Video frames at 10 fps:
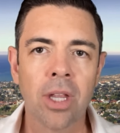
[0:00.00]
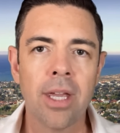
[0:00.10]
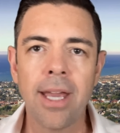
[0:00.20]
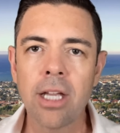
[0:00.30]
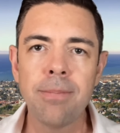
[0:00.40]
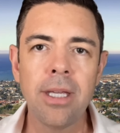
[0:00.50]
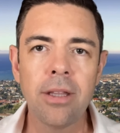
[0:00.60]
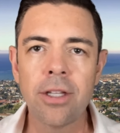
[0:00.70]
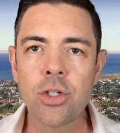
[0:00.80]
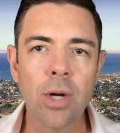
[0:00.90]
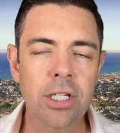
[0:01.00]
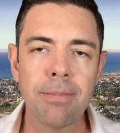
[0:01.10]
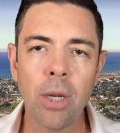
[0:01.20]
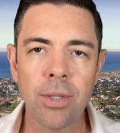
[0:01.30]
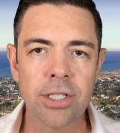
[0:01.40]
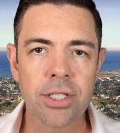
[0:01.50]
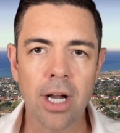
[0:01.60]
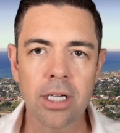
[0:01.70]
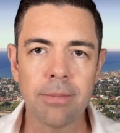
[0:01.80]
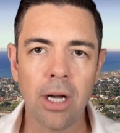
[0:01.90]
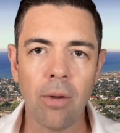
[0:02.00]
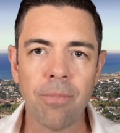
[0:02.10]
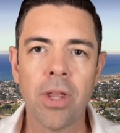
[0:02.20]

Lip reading: It can be the direct mail we just talked about.